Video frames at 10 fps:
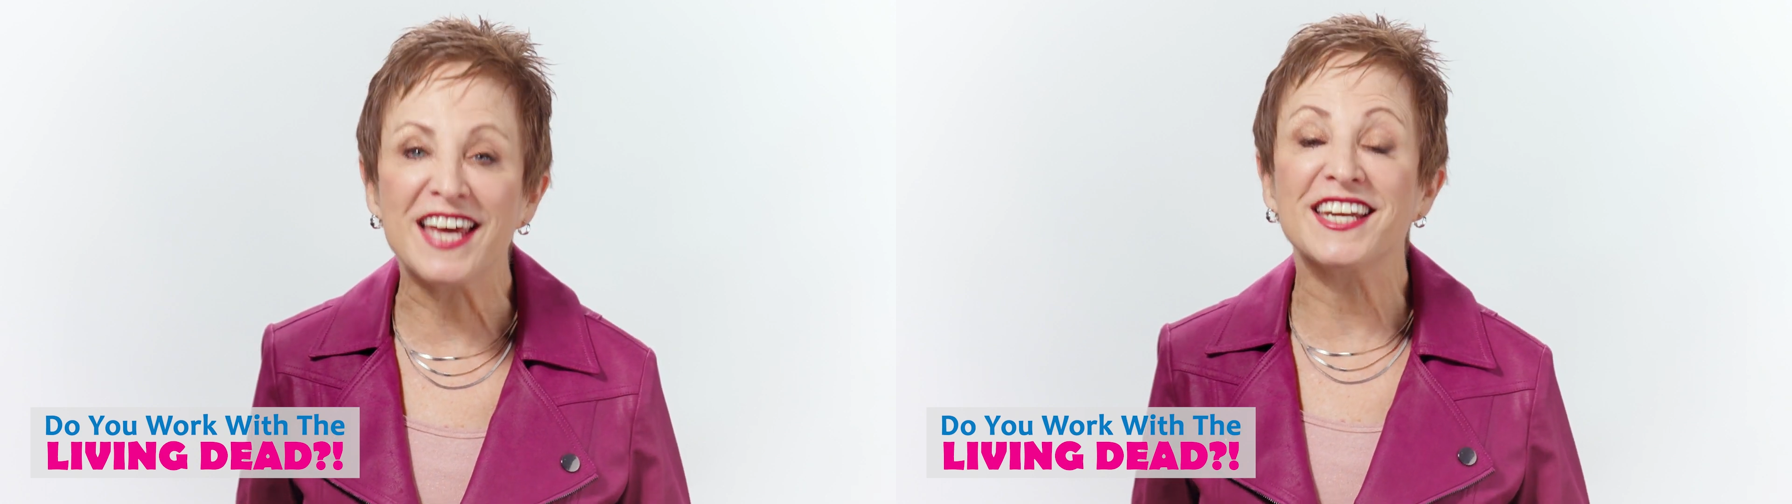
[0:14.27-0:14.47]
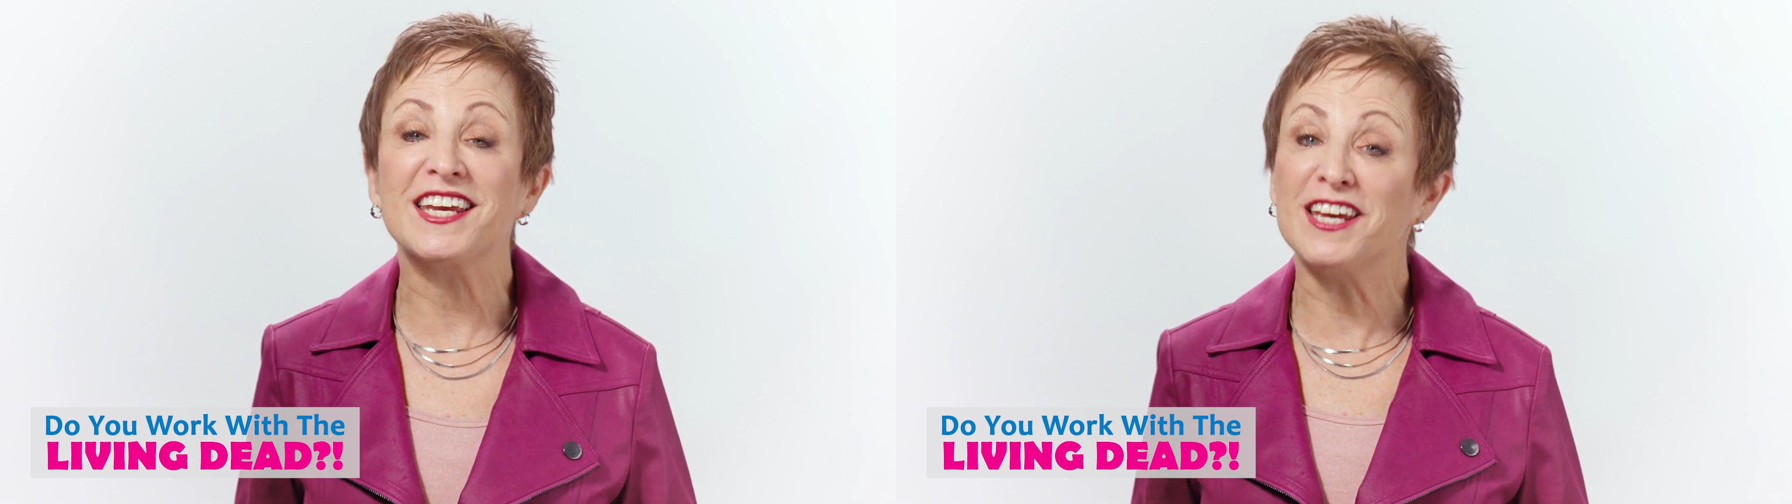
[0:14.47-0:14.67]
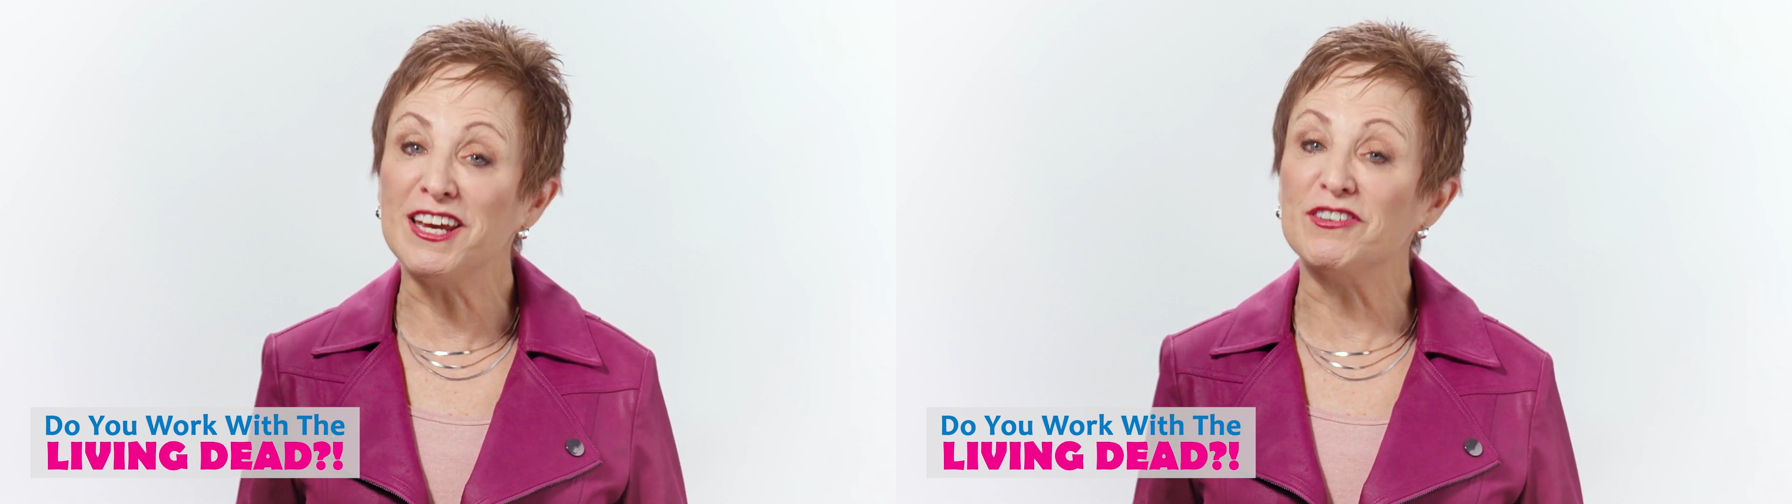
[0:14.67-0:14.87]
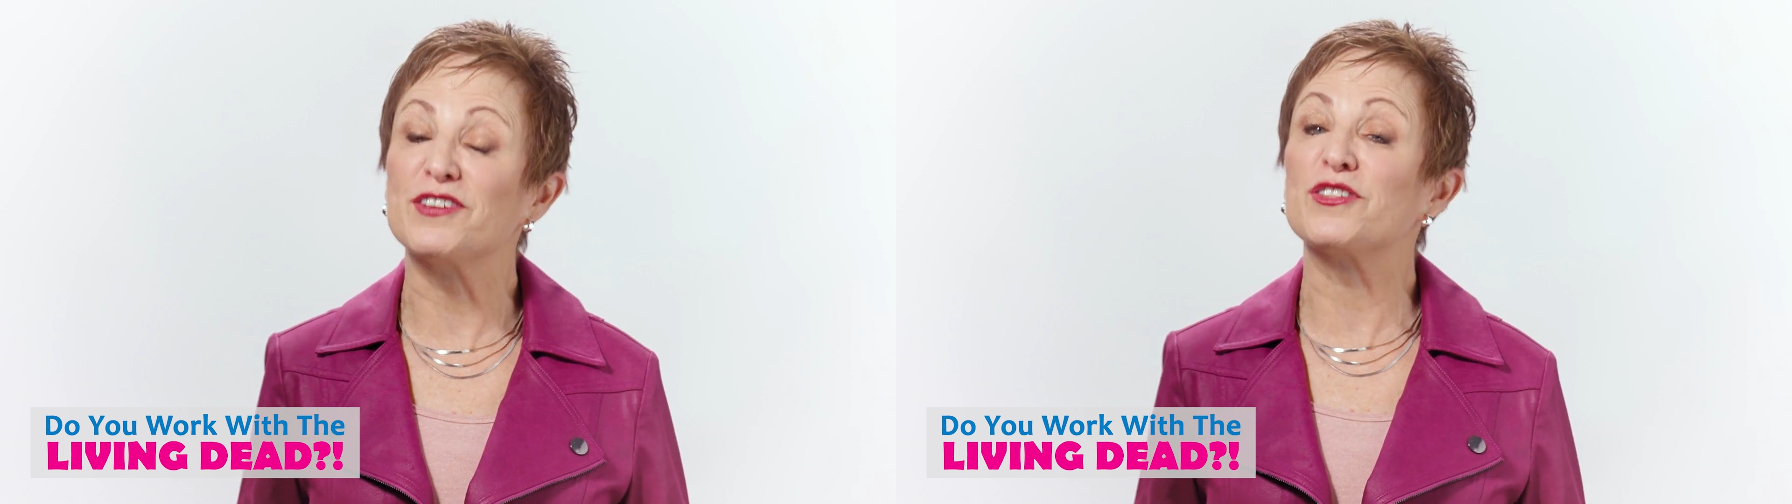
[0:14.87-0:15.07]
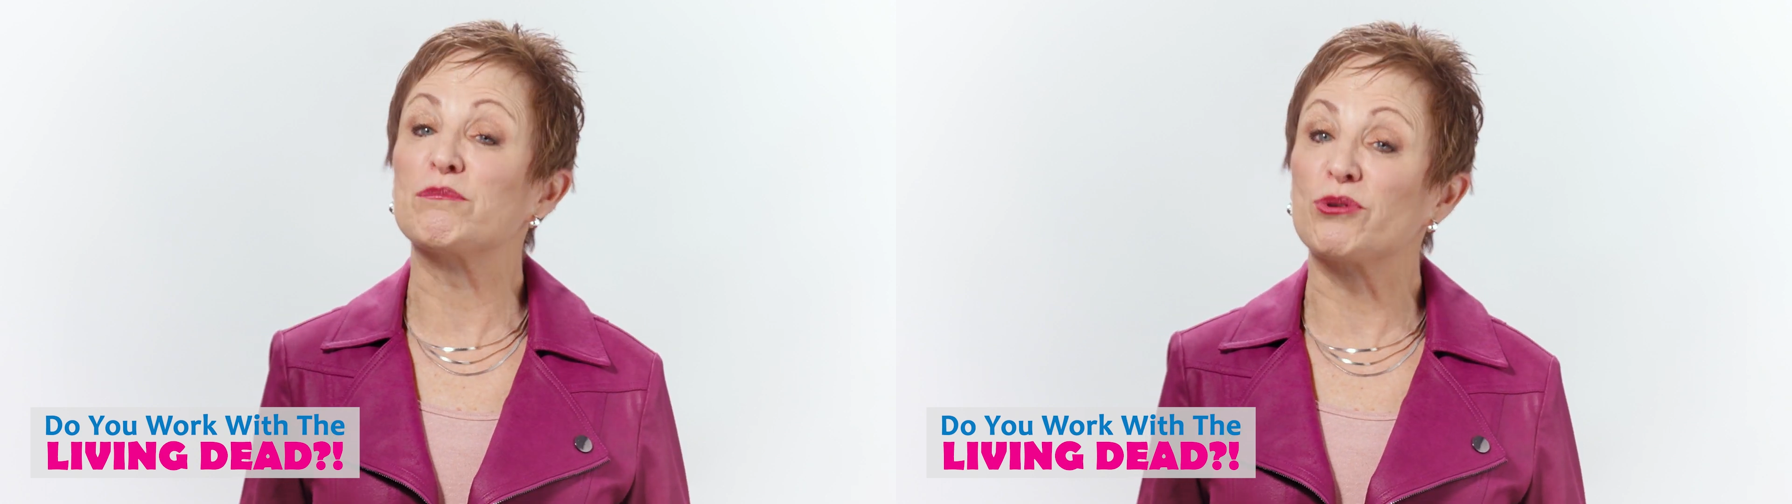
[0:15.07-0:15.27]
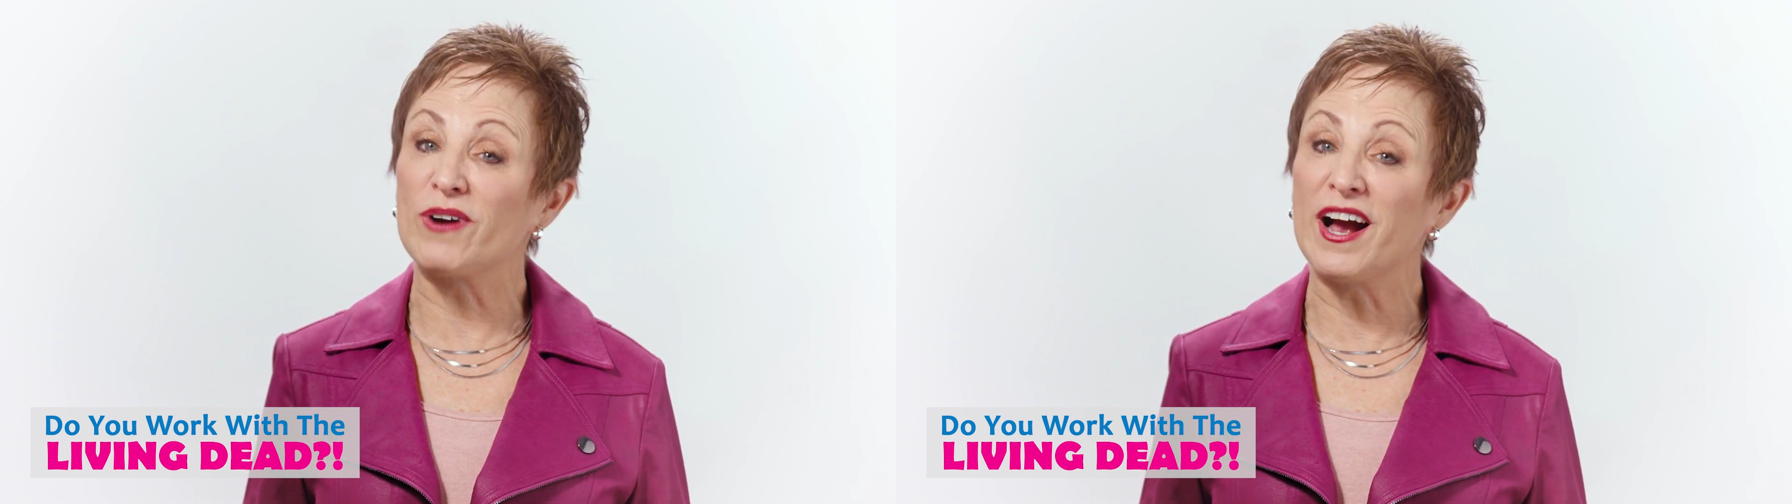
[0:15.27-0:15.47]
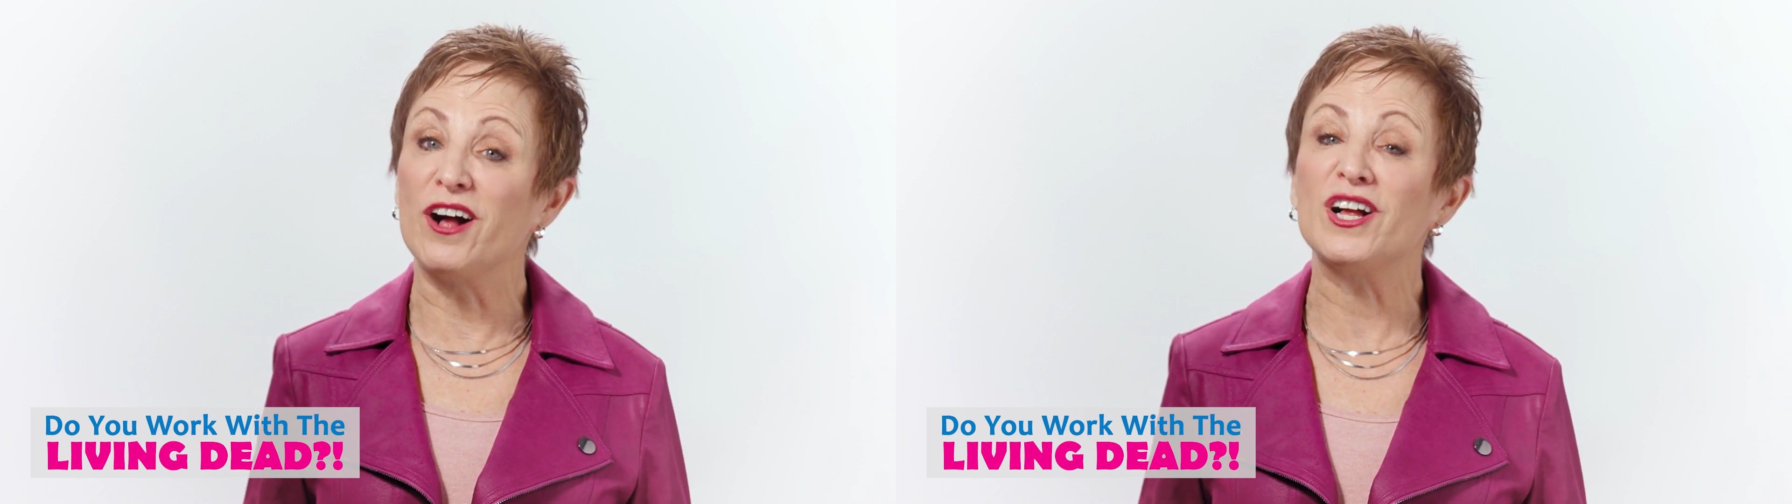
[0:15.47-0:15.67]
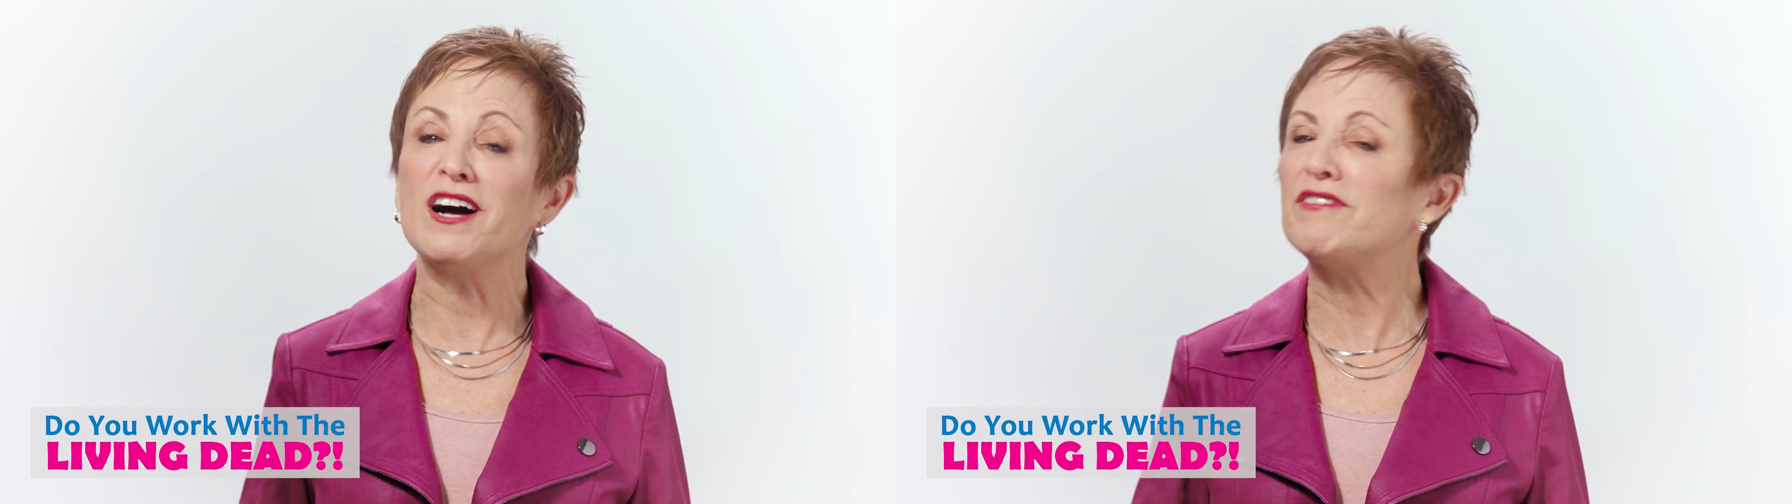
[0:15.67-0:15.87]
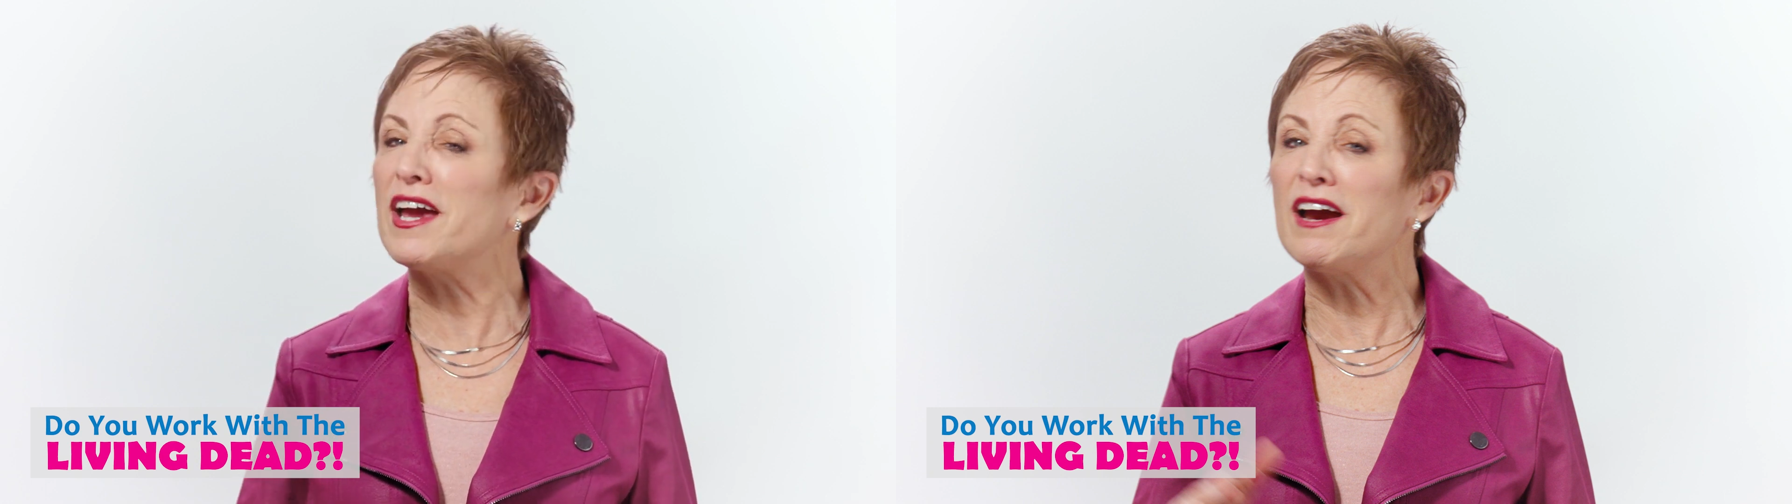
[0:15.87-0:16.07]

and even the morale of